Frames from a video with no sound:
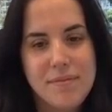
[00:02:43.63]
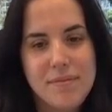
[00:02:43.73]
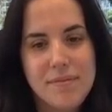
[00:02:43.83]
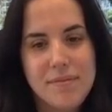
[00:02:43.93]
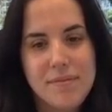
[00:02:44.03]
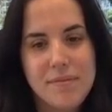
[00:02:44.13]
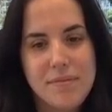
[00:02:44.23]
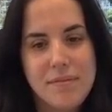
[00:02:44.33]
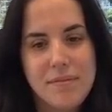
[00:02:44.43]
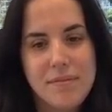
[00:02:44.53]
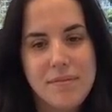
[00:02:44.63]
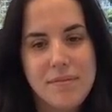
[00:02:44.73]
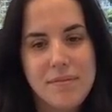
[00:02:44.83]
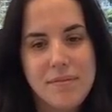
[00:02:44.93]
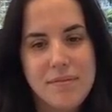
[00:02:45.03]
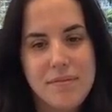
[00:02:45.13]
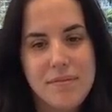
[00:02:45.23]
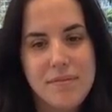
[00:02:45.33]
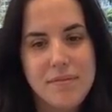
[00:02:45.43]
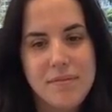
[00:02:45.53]

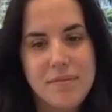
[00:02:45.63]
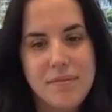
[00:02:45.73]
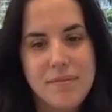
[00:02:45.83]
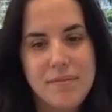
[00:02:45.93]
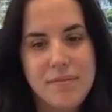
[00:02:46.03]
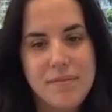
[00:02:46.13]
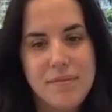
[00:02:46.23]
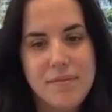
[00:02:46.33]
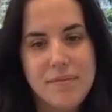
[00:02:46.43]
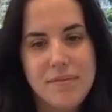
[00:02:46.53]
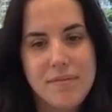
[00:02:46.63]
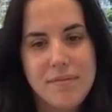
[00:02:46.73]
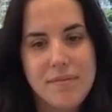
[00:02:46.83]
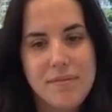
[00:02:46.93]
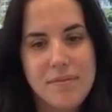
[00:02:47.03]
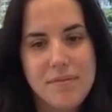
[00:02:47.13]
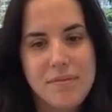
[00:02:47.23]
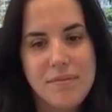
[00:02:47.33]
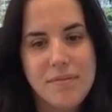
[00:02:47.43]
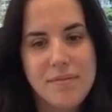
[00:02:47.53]

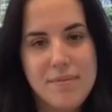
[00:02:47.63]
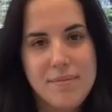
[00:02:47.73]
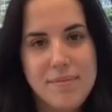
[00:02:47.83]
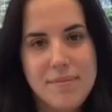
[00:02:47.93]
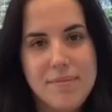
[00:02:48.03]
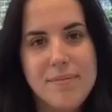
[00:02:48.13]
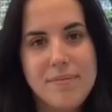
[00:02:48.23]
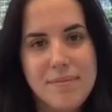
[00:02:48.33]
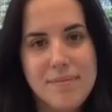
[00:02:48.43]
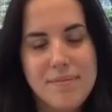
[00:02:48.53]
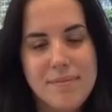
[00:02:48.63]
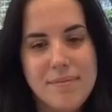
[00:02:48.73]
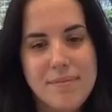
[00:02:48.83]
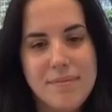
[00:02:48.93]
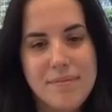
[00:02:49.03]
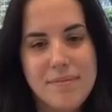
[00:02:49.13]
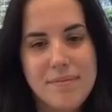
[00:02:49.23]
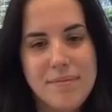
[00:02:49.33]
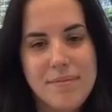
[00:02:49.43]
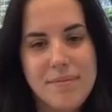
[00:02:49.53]

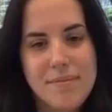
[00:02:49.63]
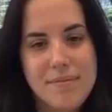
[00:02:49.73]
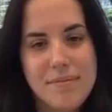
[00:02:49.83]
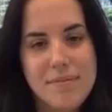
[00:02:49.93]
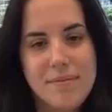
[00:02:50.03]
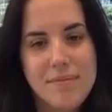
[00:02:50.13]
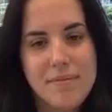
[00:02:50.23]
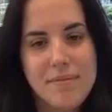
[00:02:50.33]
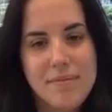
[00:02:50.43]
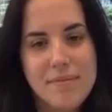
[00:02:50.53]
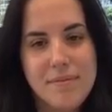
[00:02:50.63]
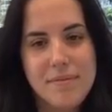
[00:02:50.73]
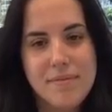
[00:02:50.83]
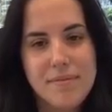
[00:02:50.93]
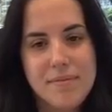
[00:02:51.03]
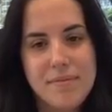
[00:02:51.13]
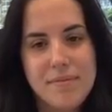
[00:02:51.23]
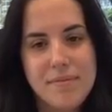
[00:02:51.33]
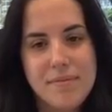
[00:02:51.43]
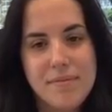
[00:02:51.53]
The person shown says nothing.